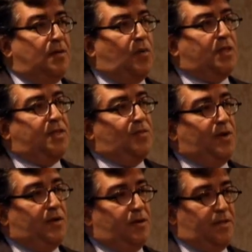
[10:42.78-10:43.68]
What did
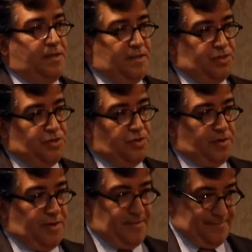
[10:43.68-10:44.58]
we learn in this
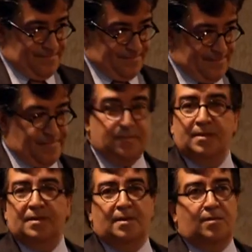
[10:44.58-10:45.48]
journey?
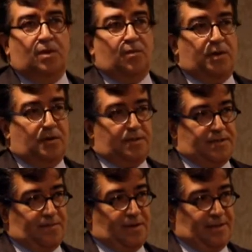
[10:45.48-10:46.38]
Well, we learned
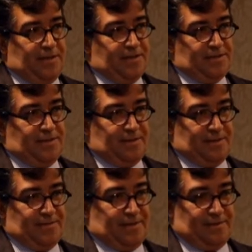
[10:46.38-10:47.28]
several things that
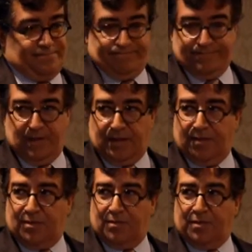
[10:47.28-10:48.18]
I
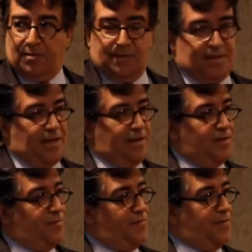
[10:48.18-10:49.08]
have no problem telling
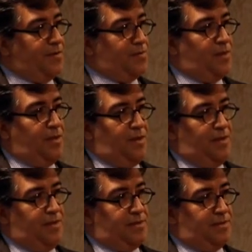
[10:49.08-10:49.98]
you. First one
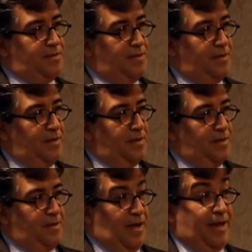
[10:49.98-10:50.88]
is
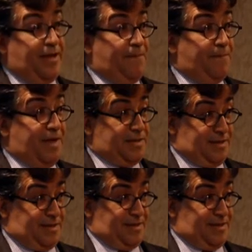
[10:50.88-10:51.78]
I am
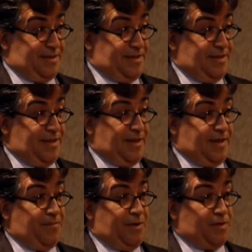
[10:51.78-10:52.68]
Mexican, and then I
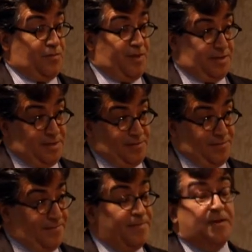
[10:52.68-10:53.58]
came back to Mexico.